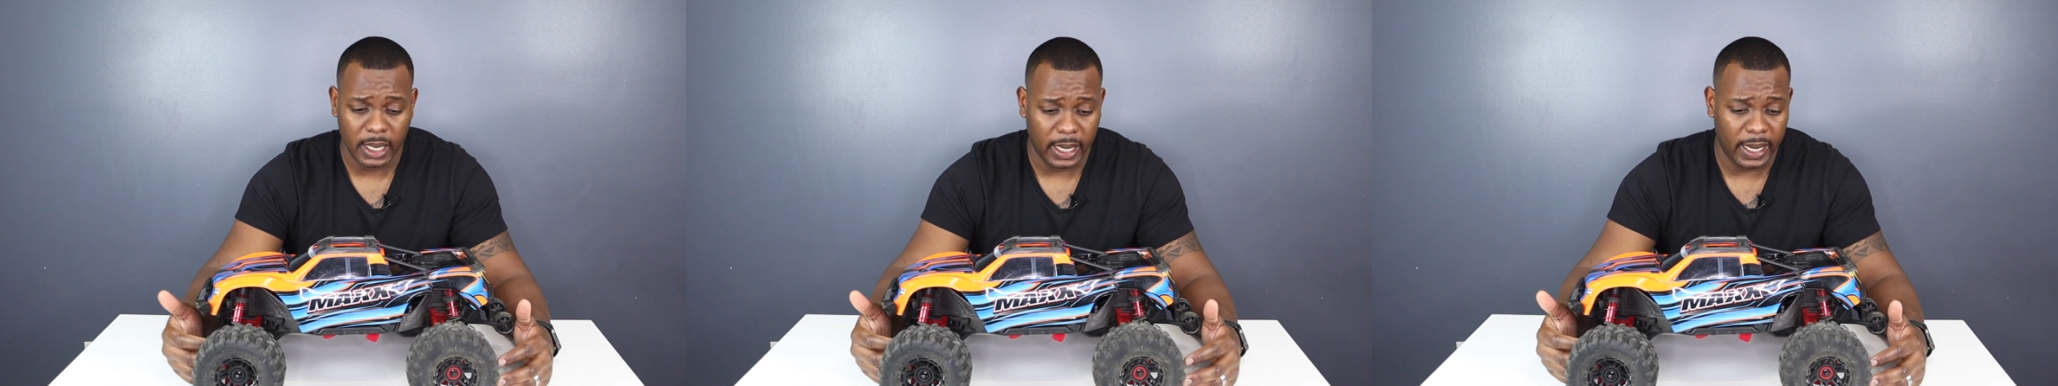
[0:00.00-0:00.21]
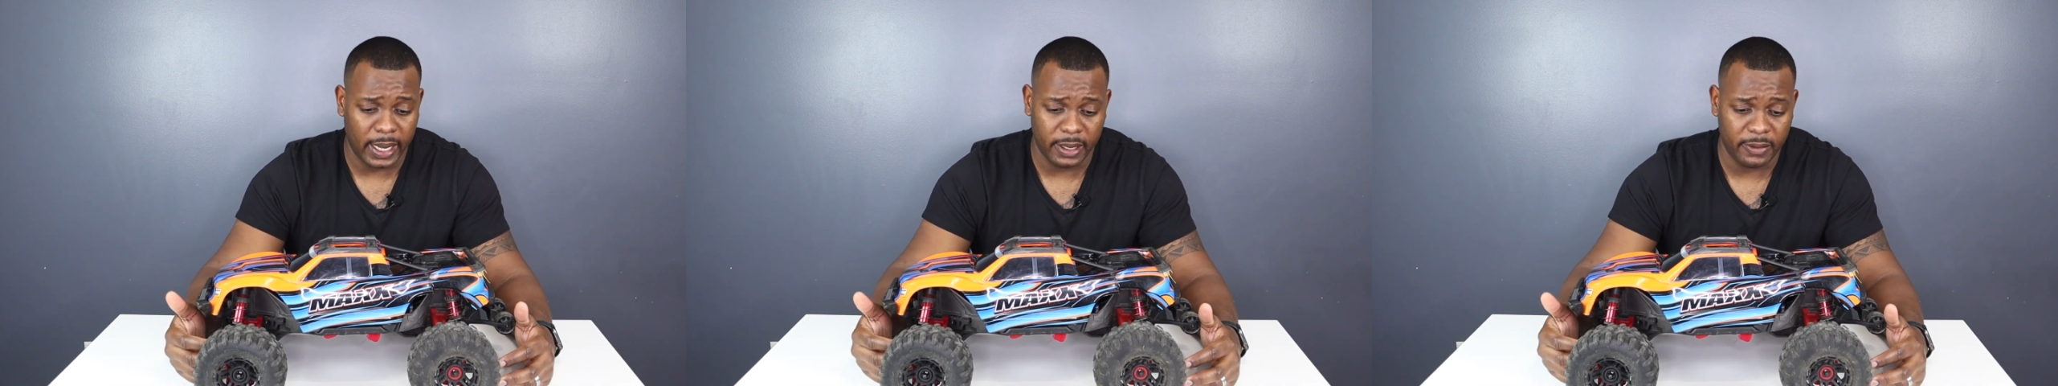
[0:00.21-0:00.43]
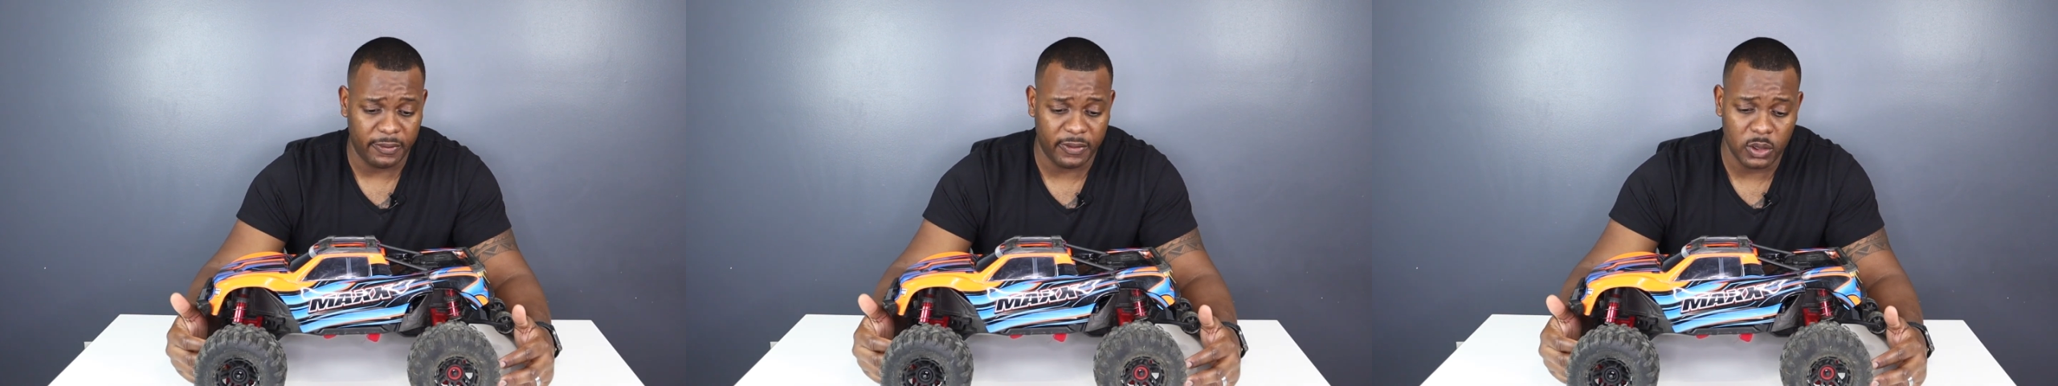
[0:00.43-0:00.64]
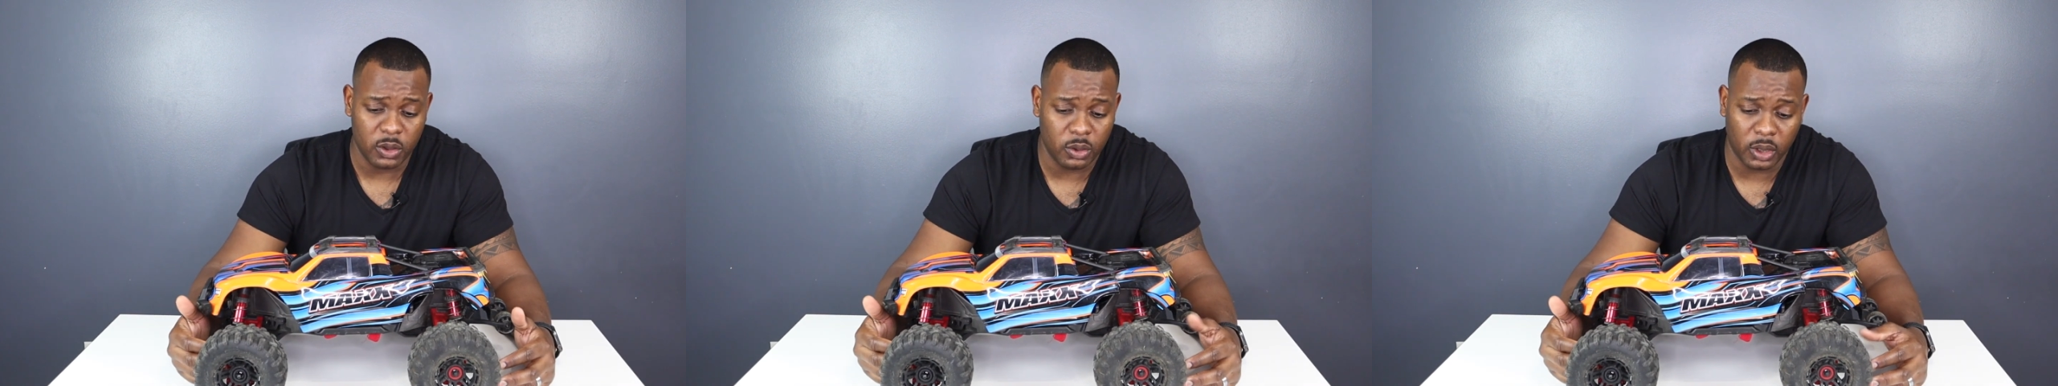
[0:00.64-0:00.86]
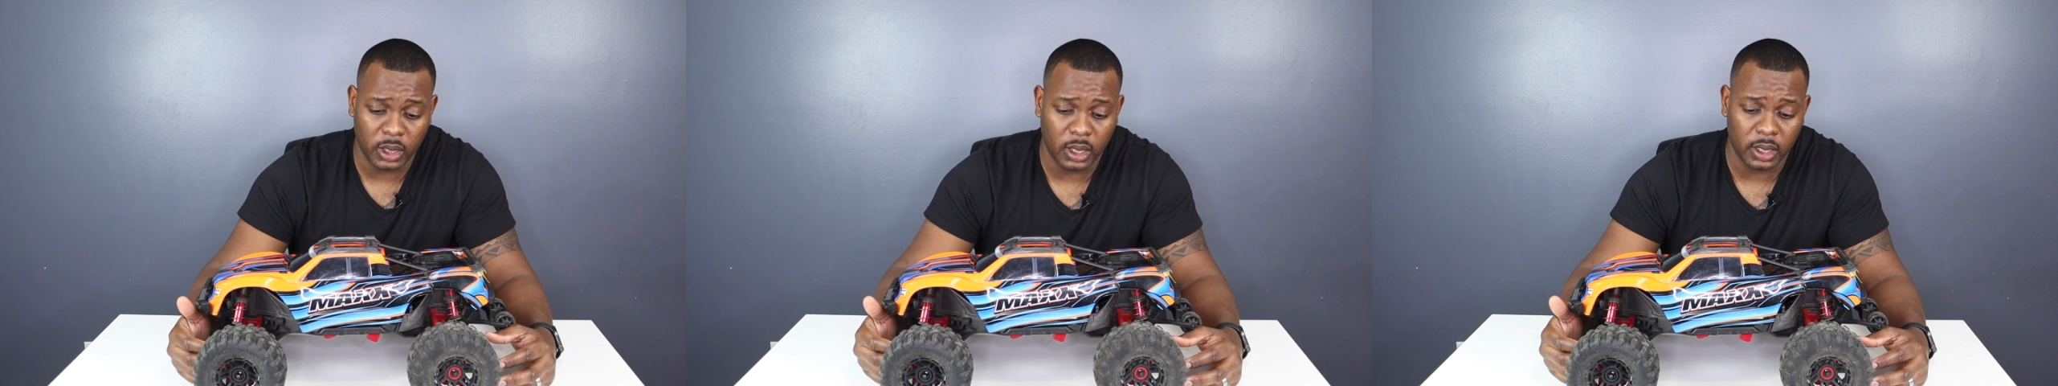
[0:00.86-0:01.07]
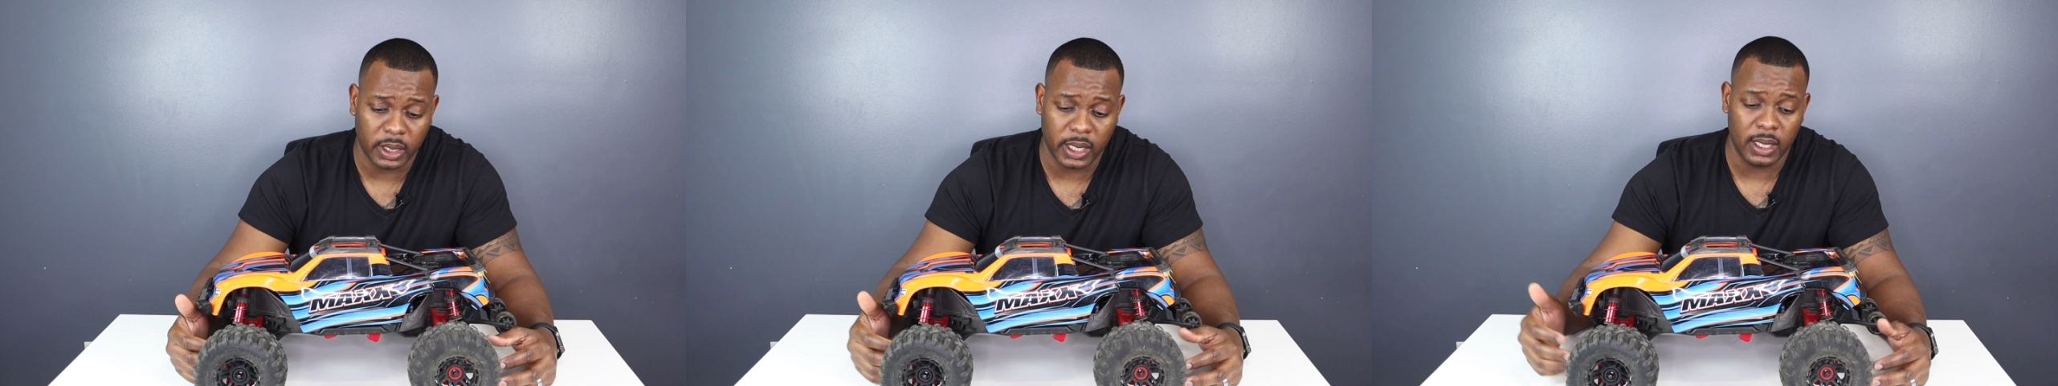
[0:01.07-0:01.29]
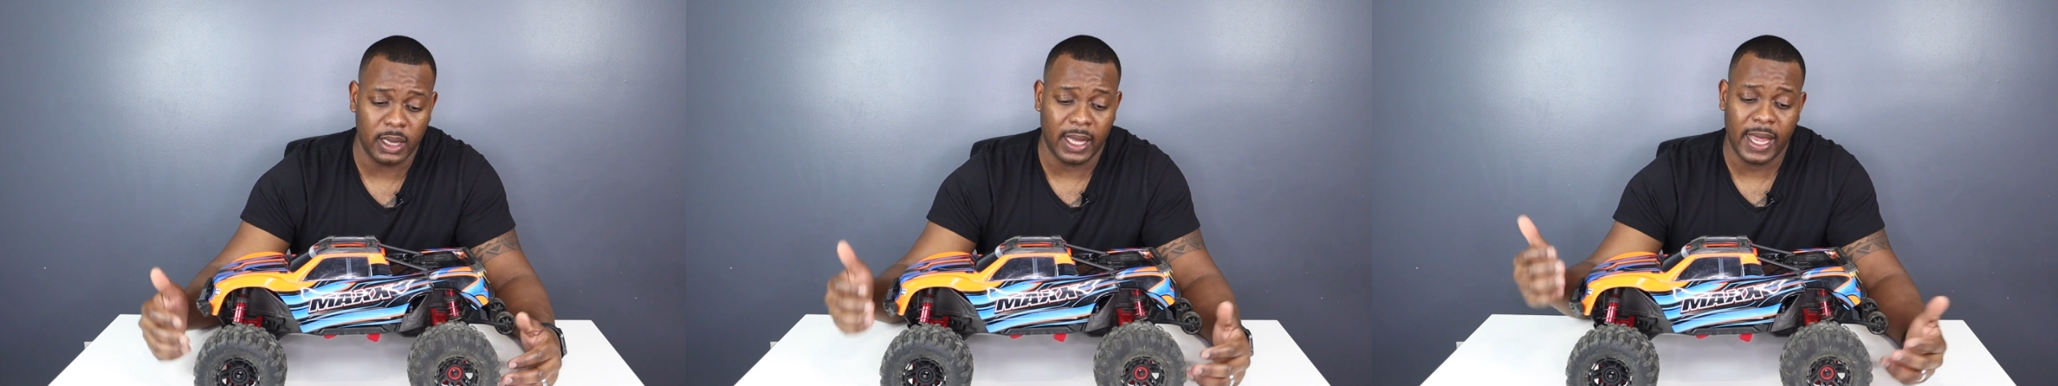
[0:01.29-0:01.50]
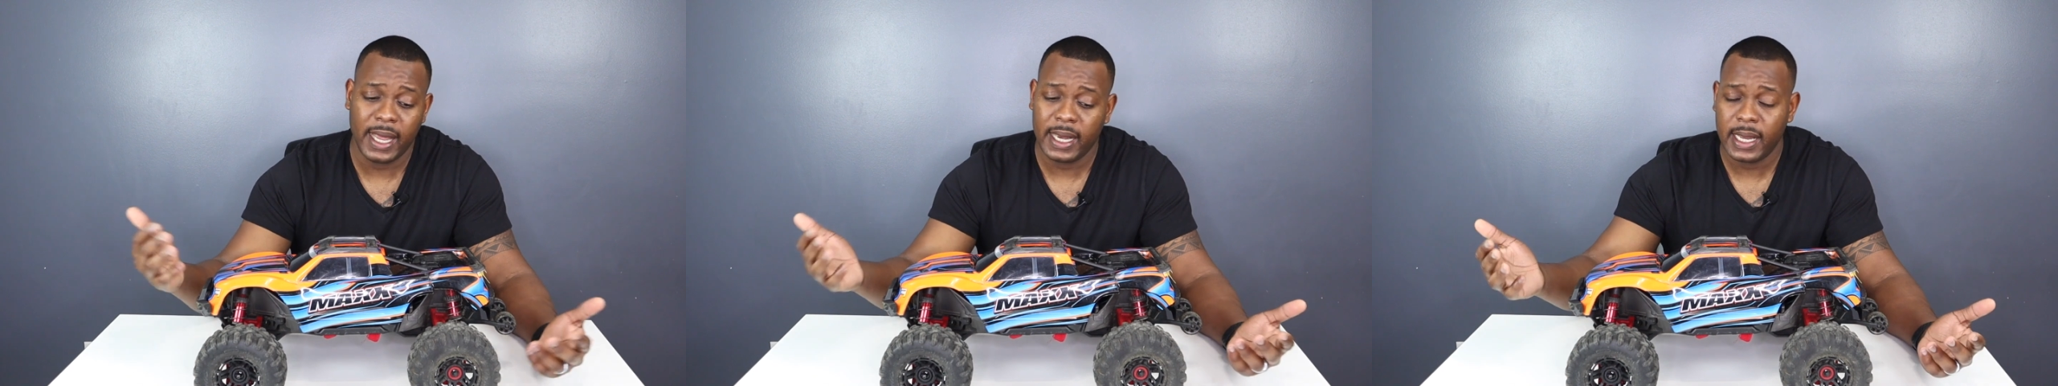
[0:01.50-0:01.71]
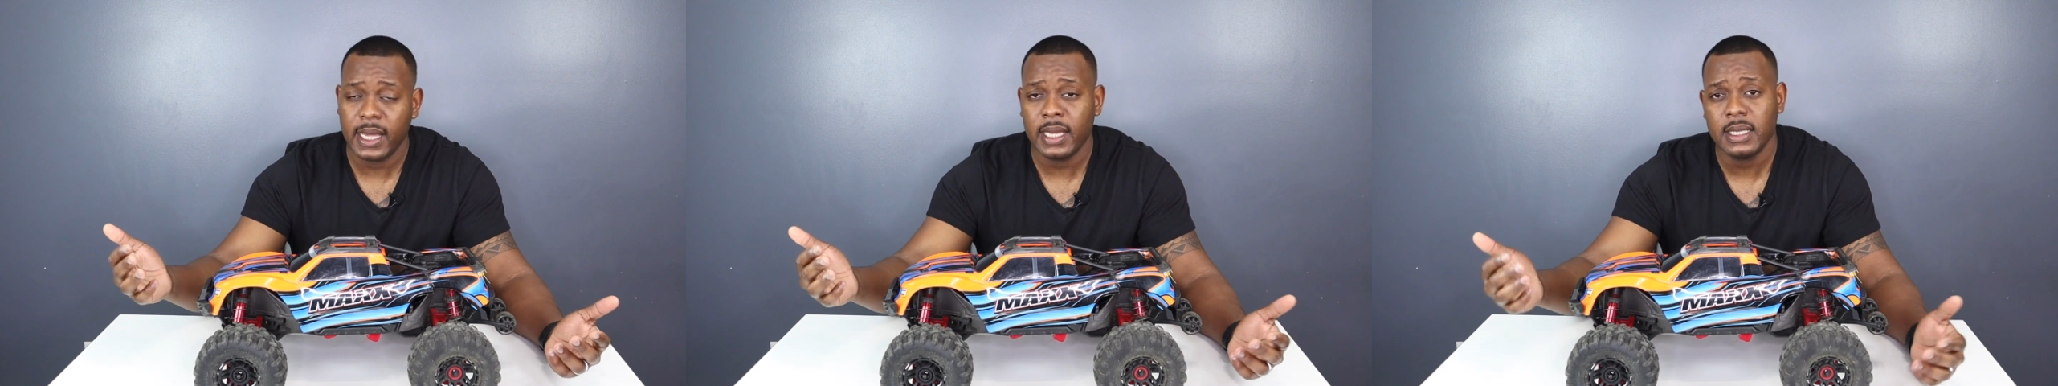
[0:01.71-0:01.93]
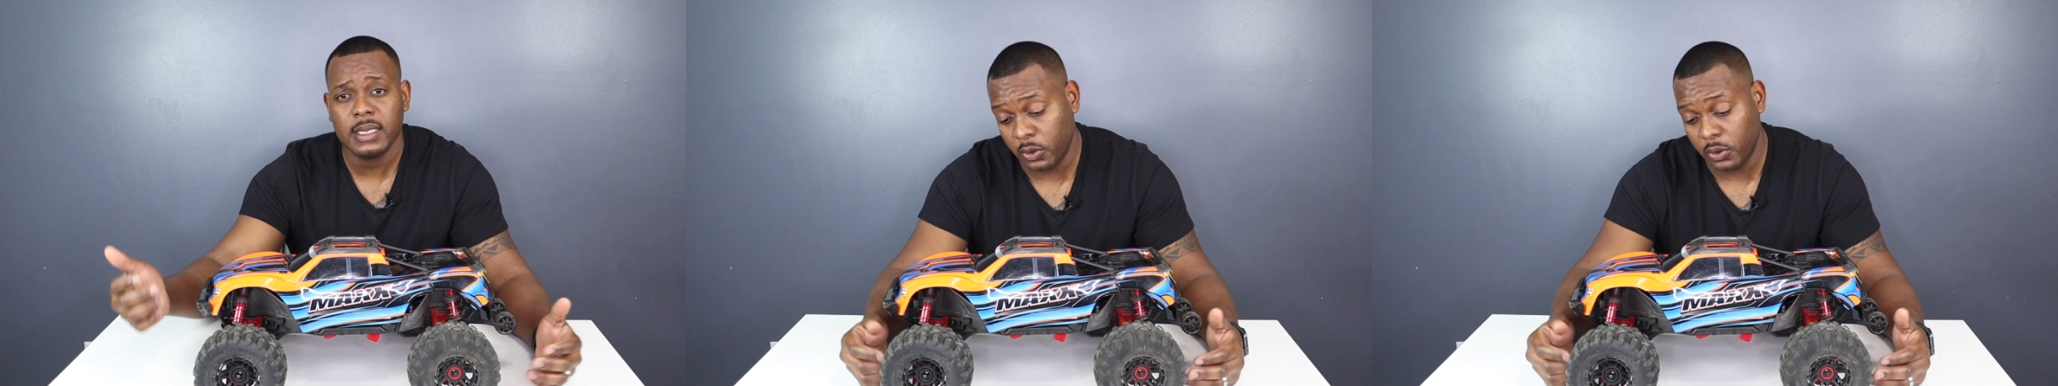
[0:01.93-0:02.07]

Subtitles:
I had a few unlucky landings,